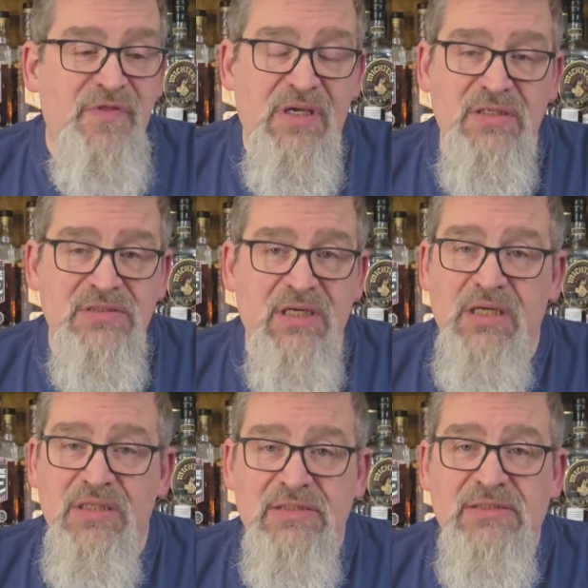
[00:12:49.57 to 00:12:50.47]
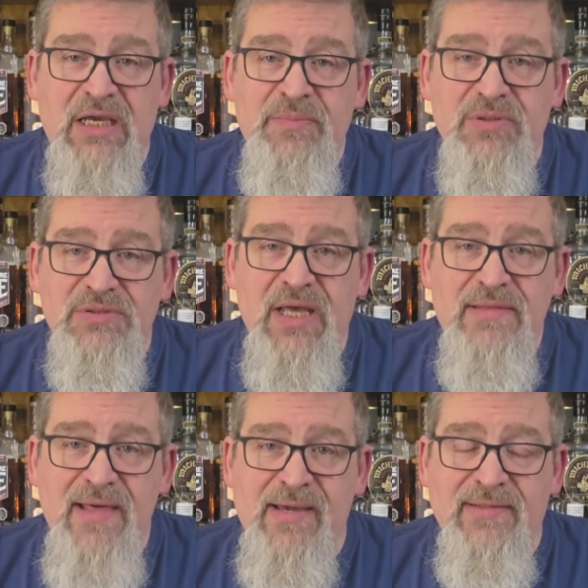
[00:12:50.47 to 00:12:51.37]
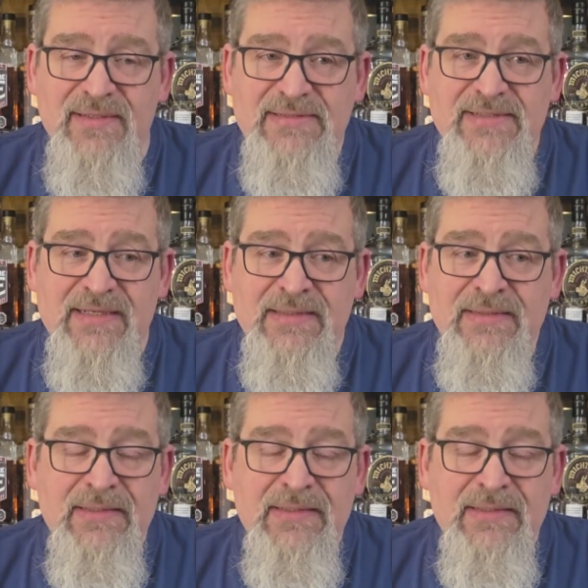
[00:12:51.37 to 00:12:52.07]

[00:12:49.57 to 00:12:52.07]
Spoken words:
these samples that Clint sent.